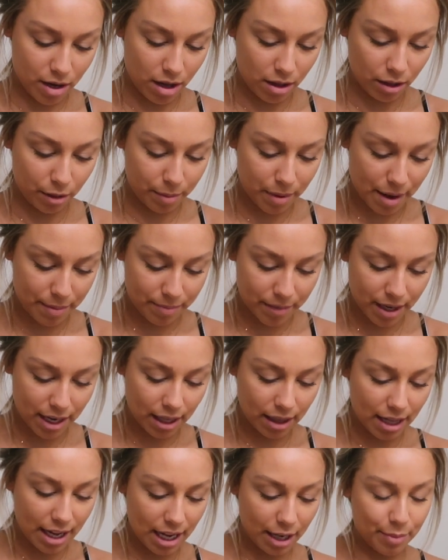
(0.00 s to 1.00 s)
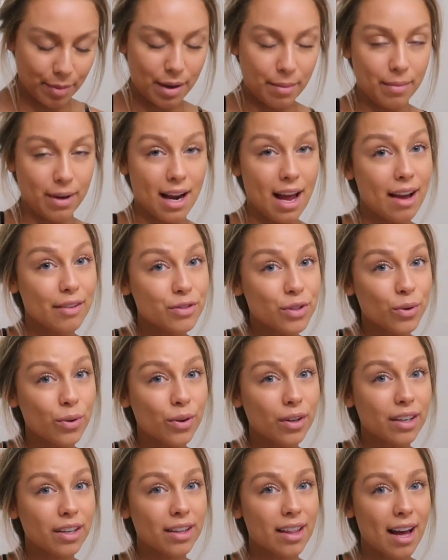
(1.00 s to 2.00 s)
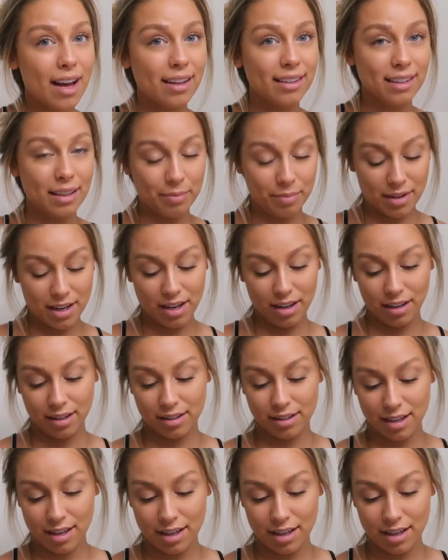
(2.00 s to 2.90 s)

ColourPop that I like, but I'm gonna have to order that lip liner because